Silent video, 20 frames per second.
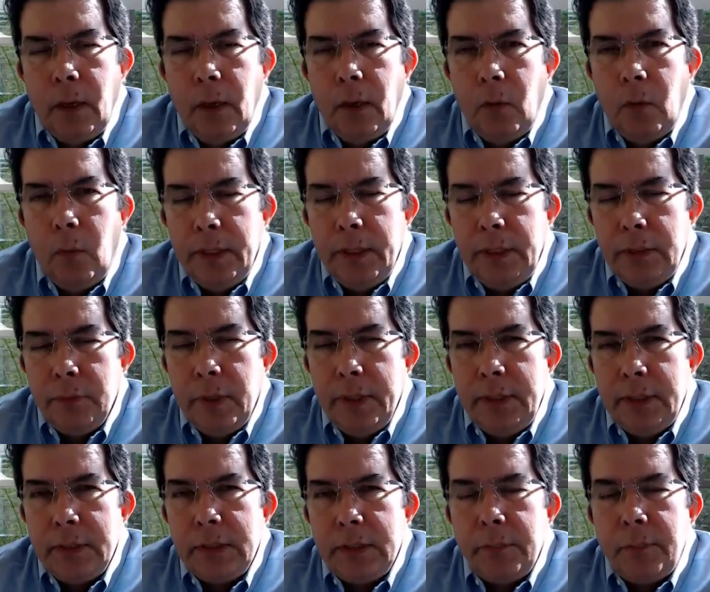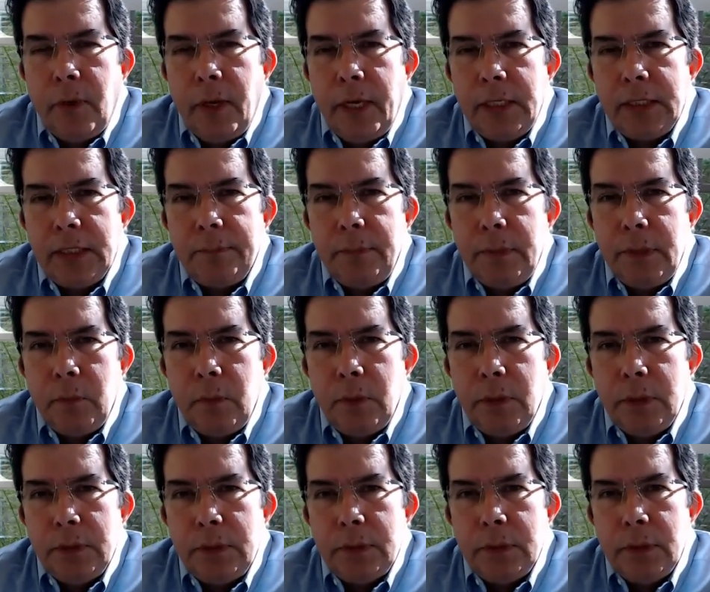one that surprised me
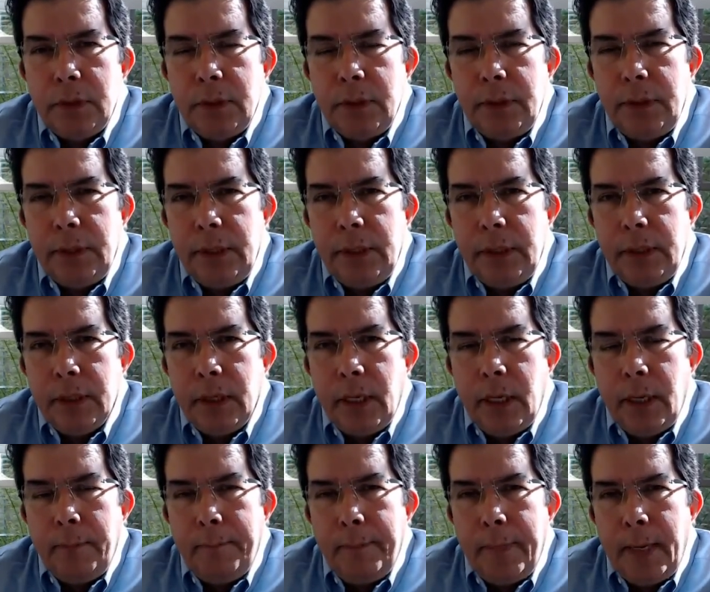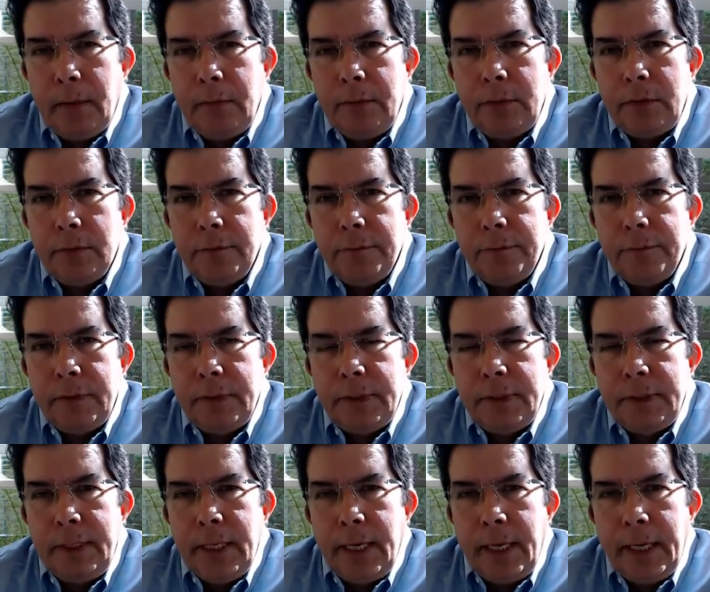was the amount of
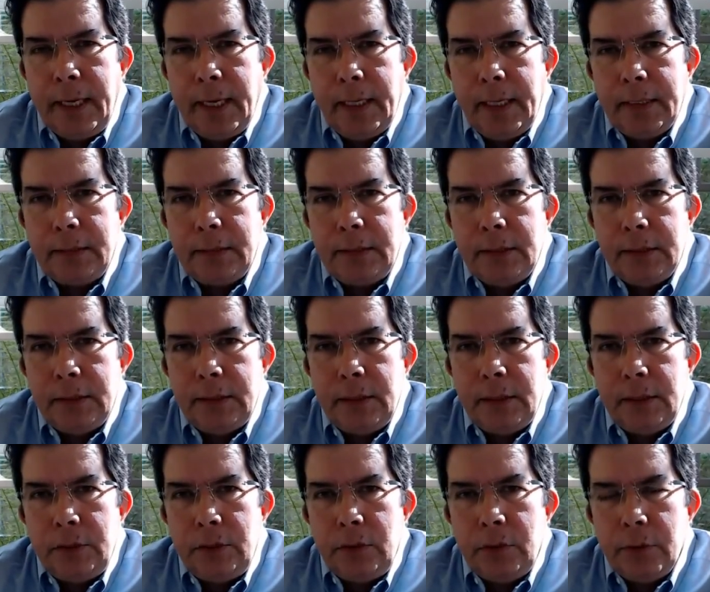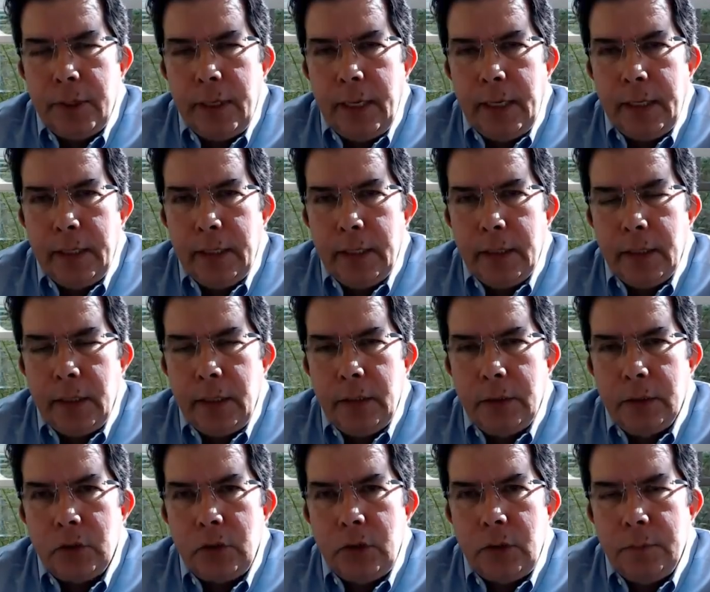dialysis that you're getting in
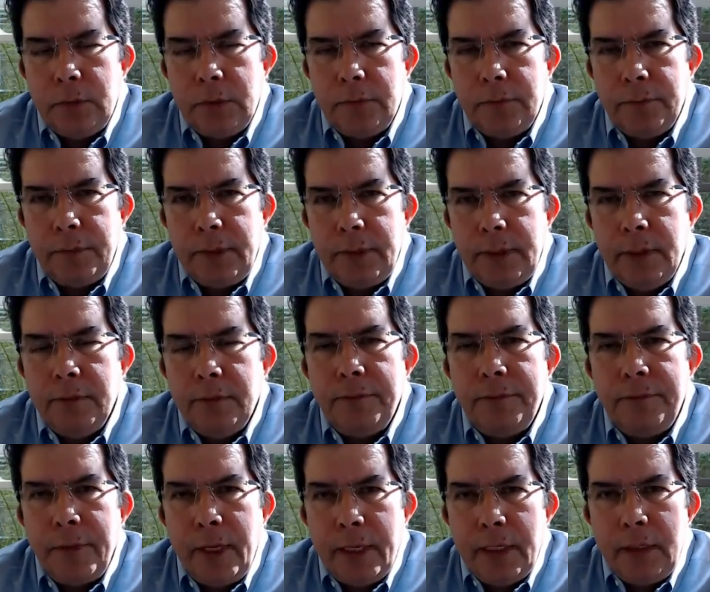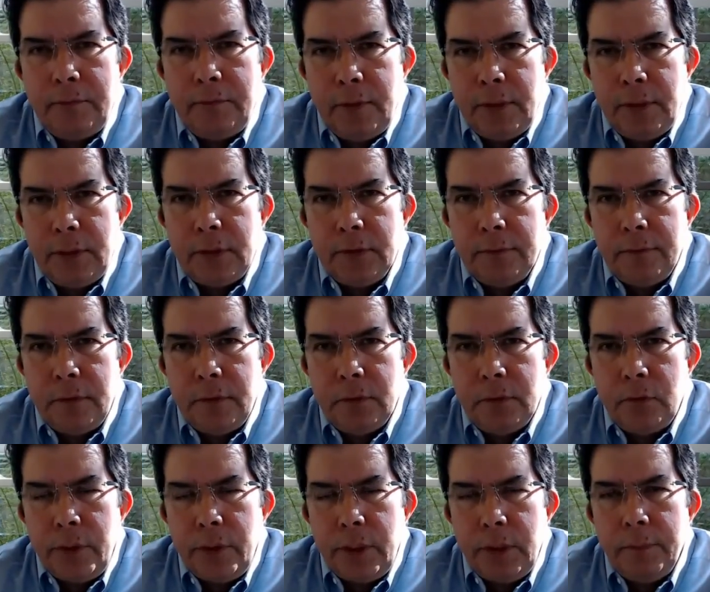terms of the effectiveness of the
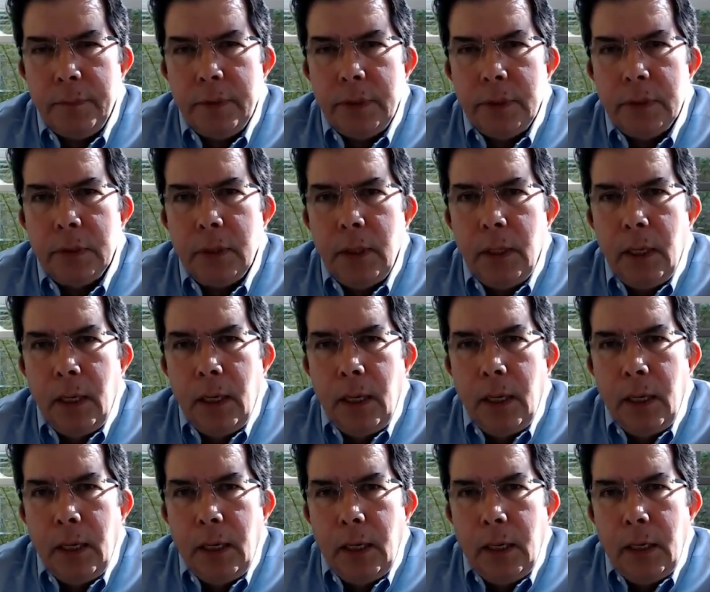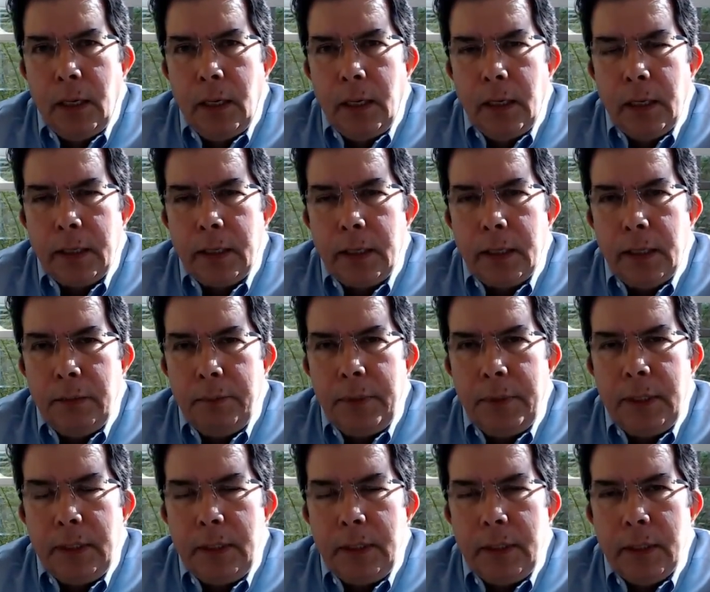treatment can
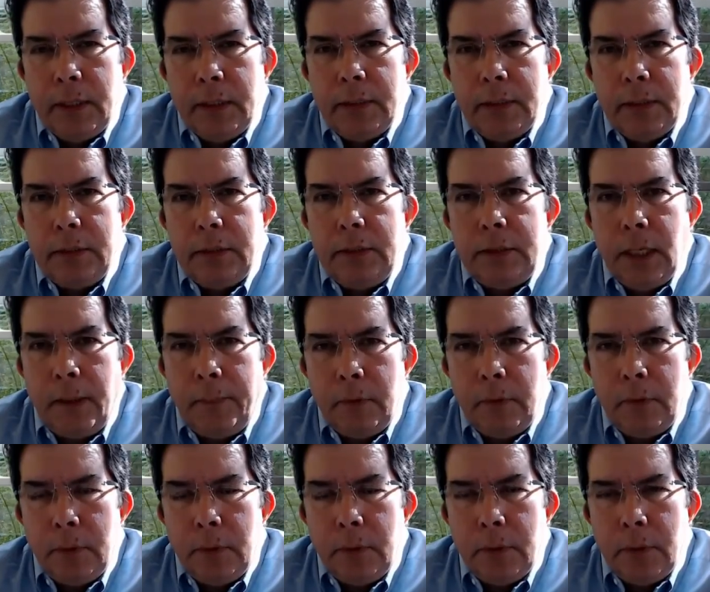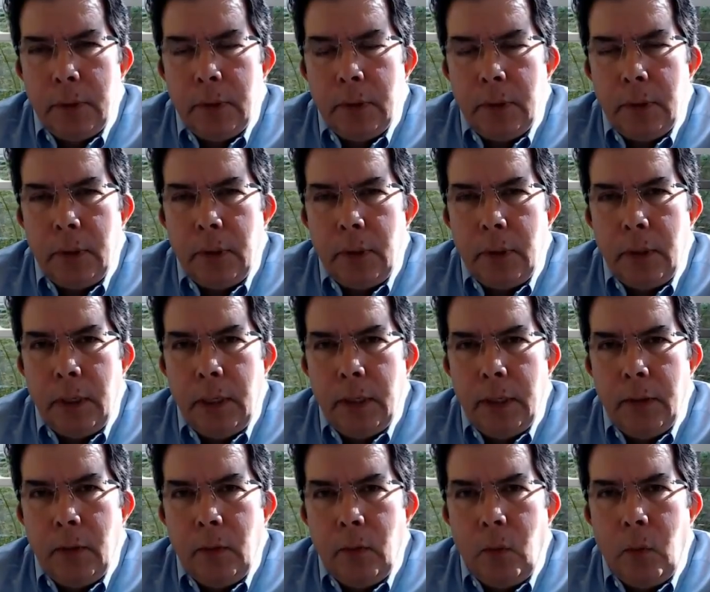be double
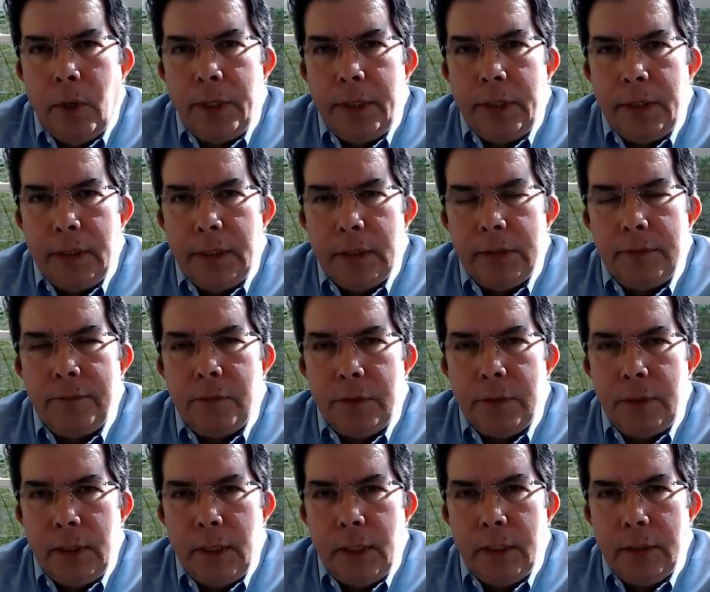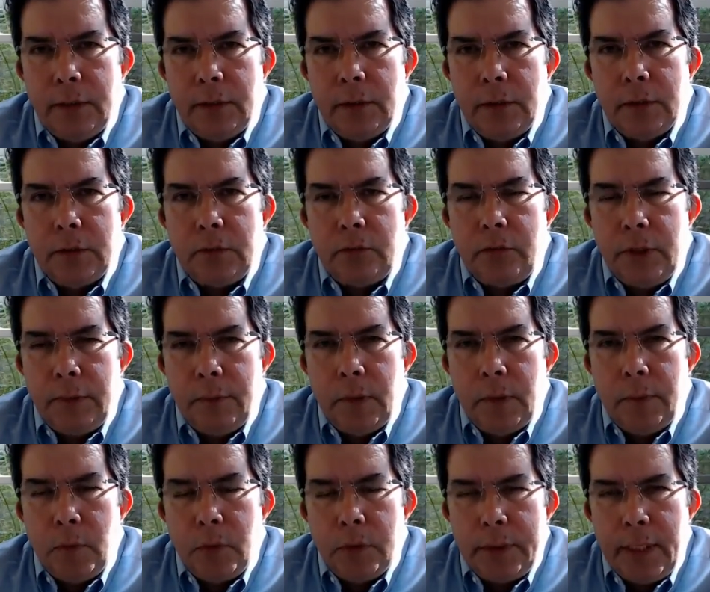what it is for the other
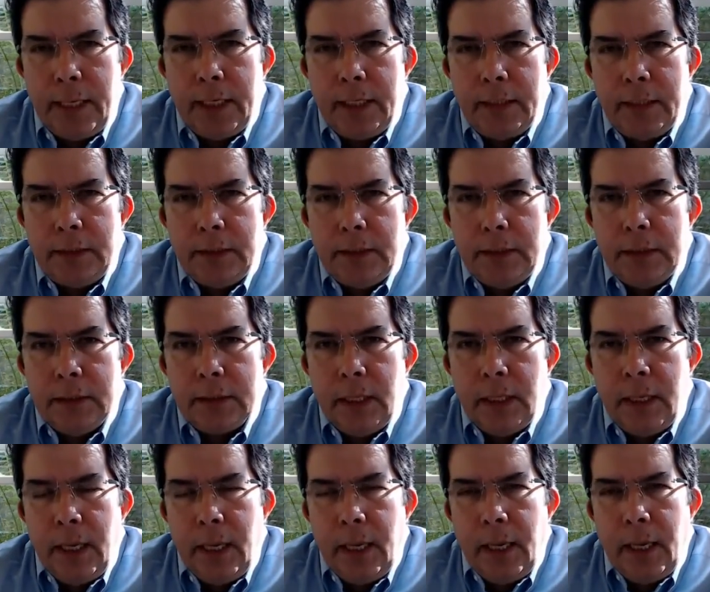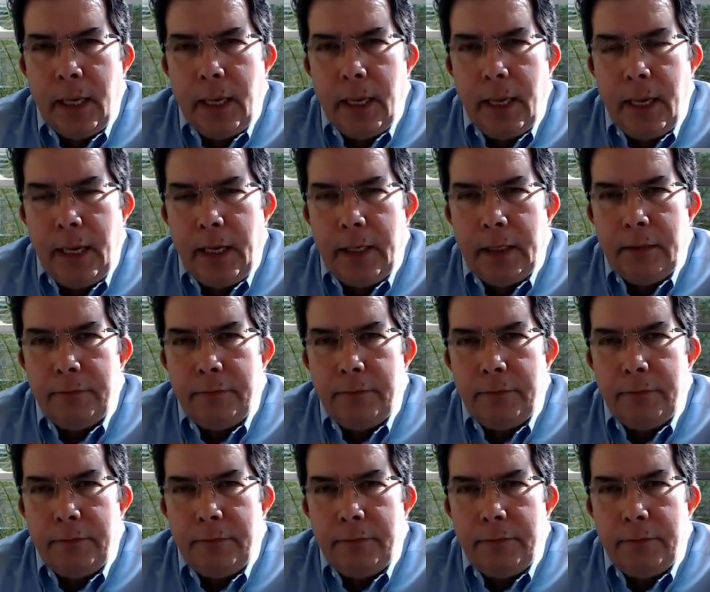treatment modalities. And in